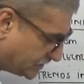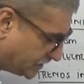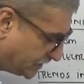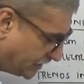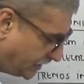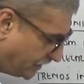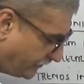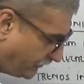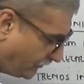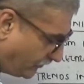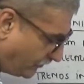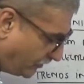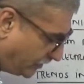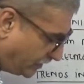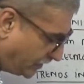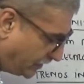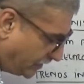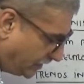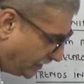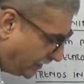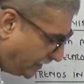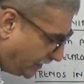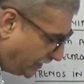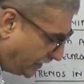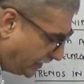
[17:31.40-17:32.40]

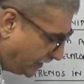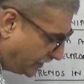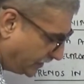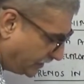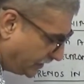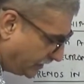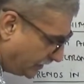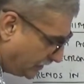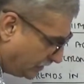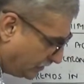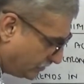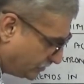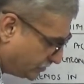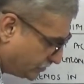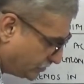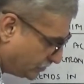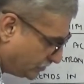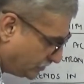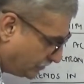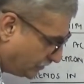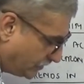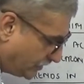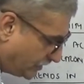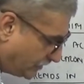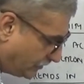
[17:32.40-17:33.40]
348 kilojoule
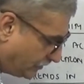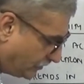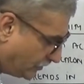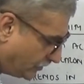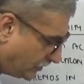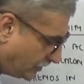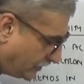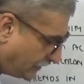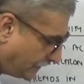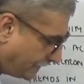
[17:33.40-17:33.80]
per mole.